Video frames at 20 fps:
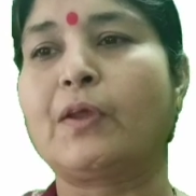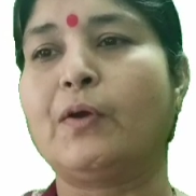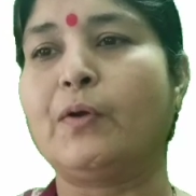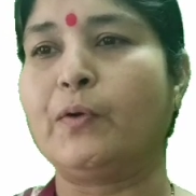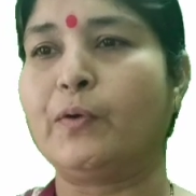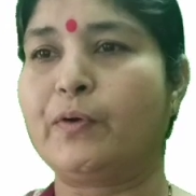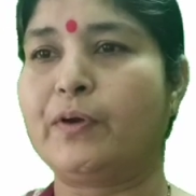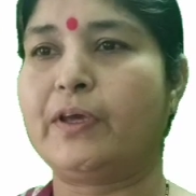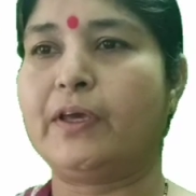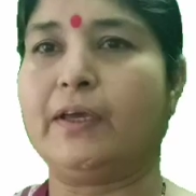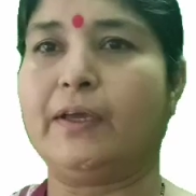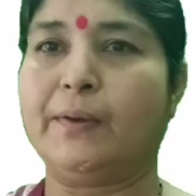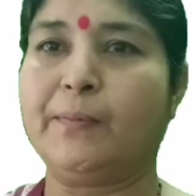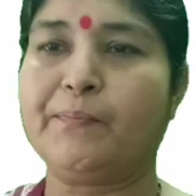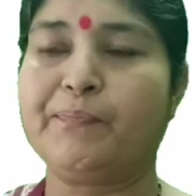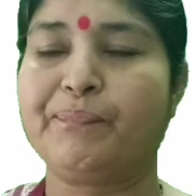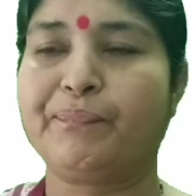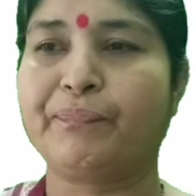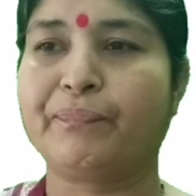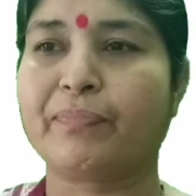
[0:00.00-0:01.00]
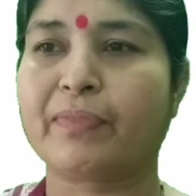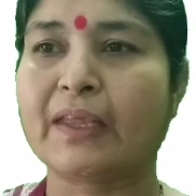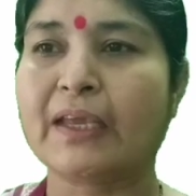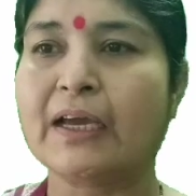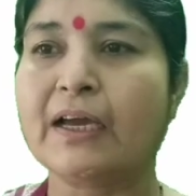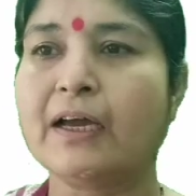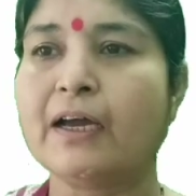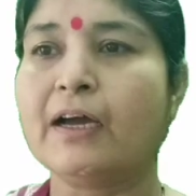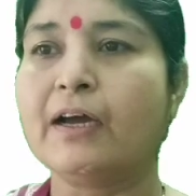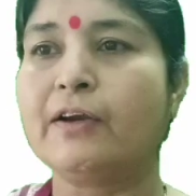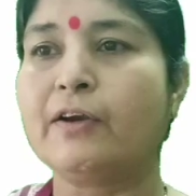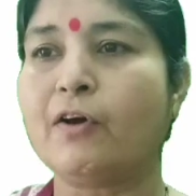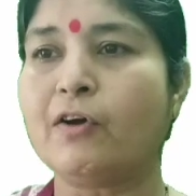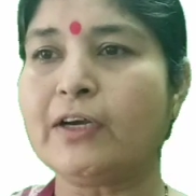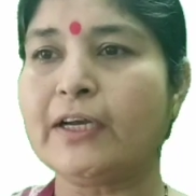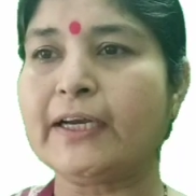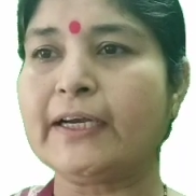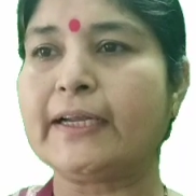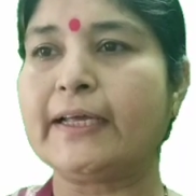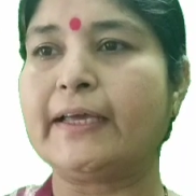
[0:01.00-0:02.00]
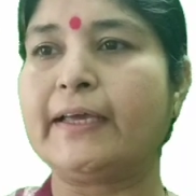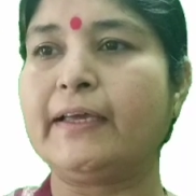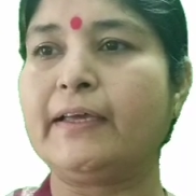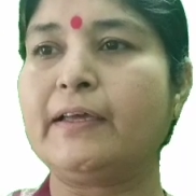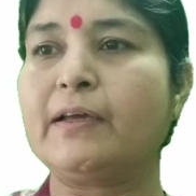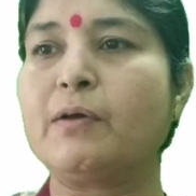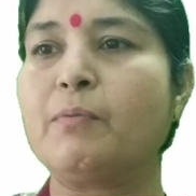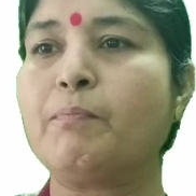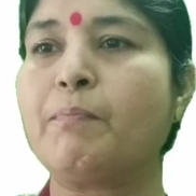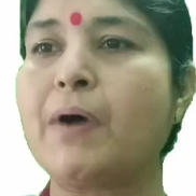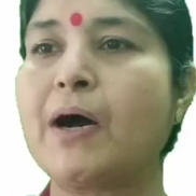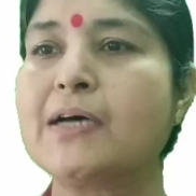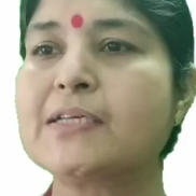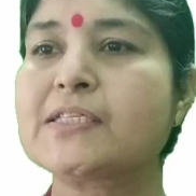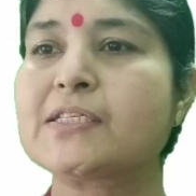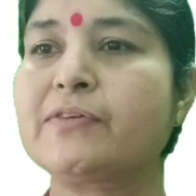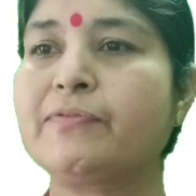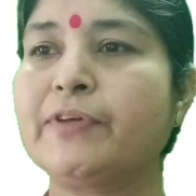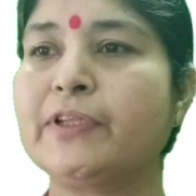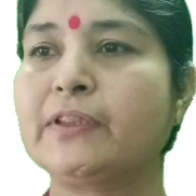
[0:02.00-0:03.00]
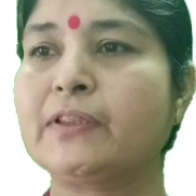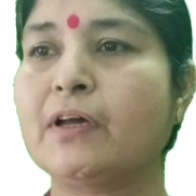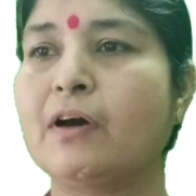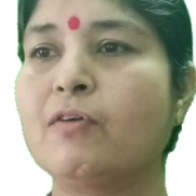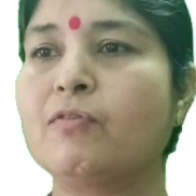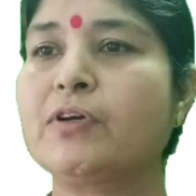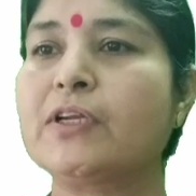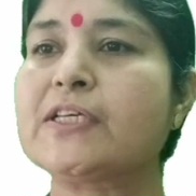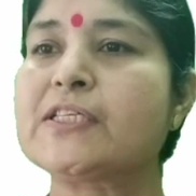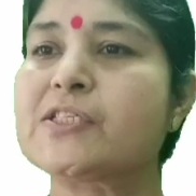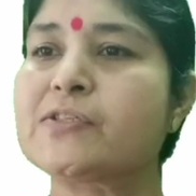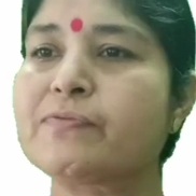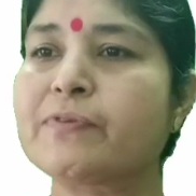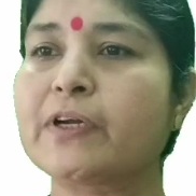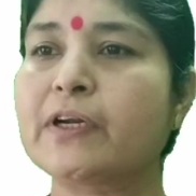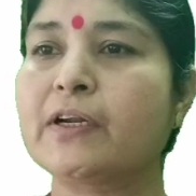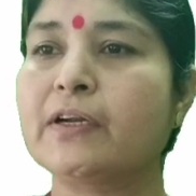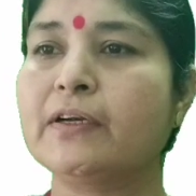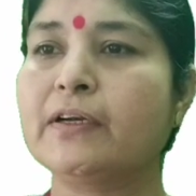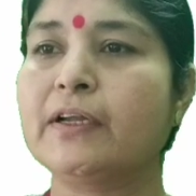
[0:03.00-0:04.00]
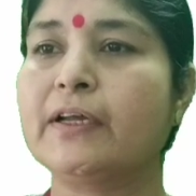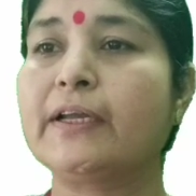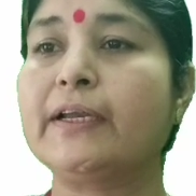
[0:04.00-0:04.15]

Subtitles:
Okay. Not a day passed without Iswaran